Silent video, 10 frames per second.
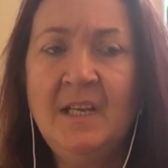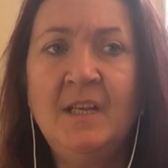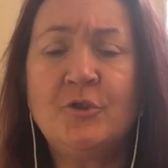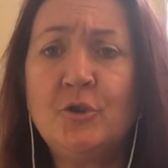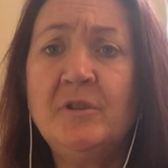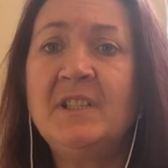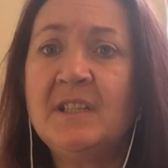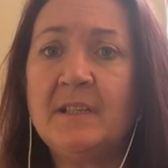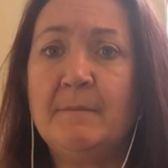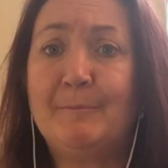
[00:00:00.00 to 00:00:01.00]
Doing
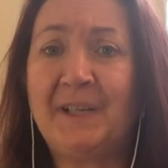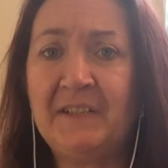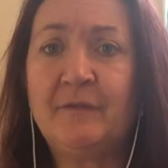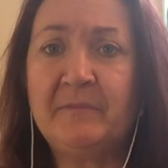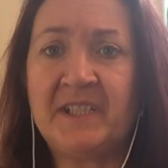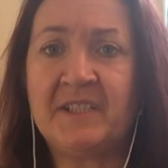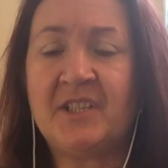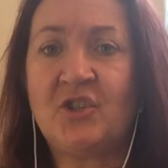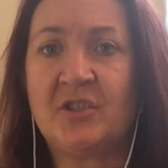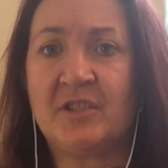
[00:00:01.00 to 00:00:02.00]
the mindful
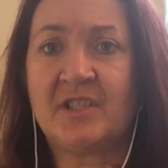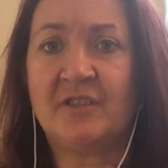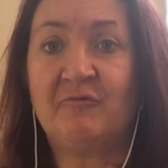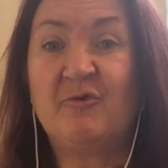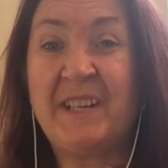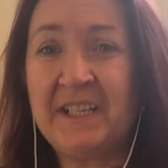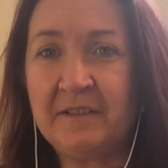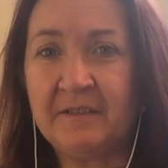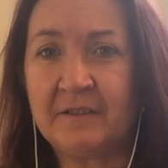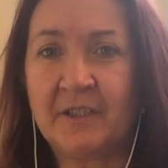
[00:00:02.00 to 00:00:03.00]
meditations
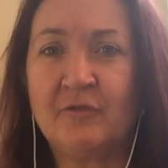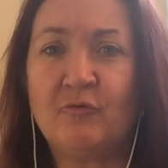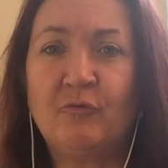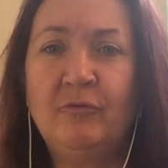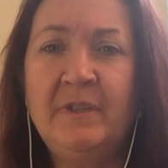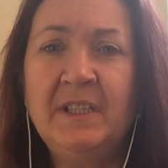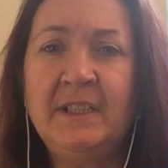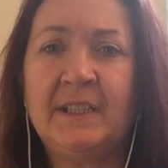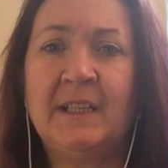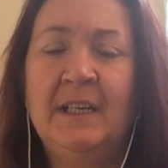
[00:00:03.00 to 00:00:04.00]
regular can
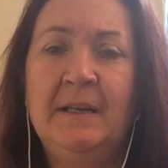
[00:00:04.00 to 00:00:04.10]
really